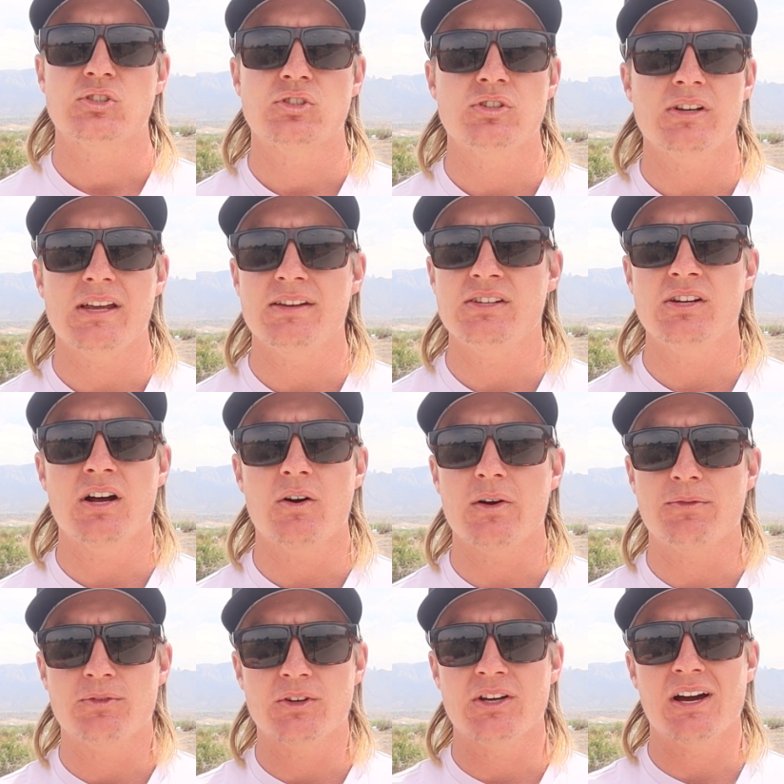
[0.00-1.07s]
You know,
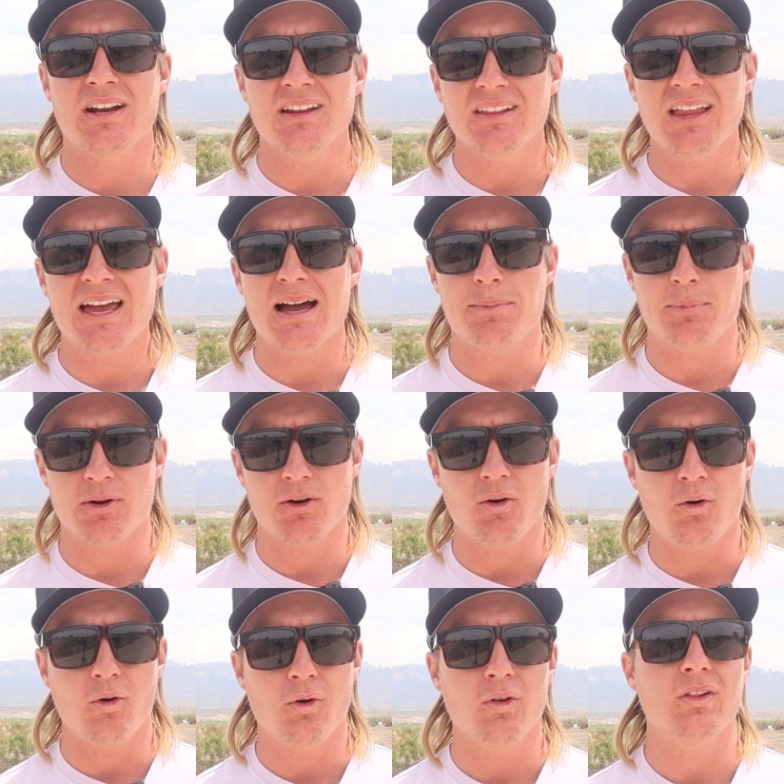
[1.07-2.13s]
if you're gonna lay up on a
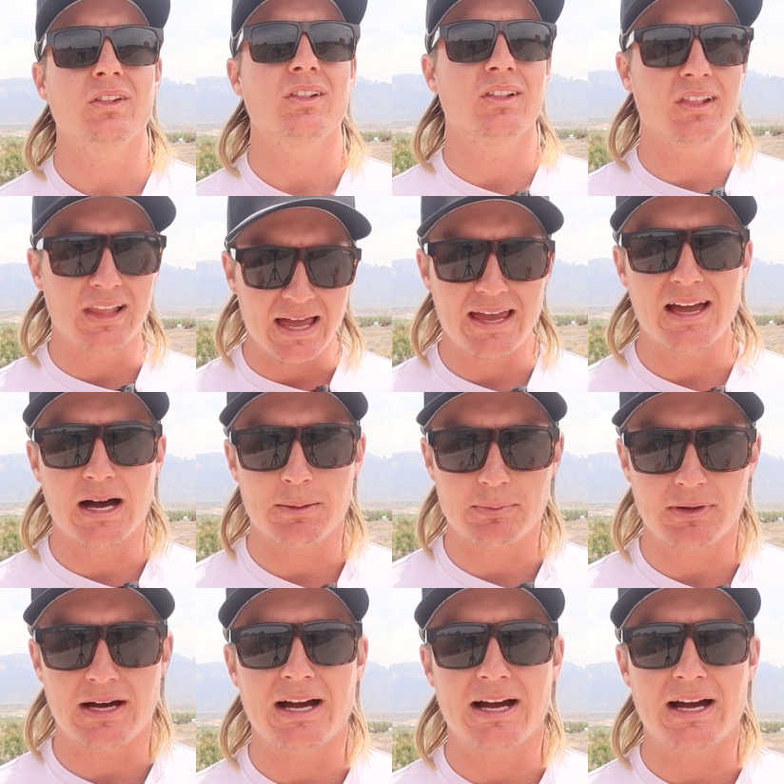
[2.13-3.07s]
hole, lay up.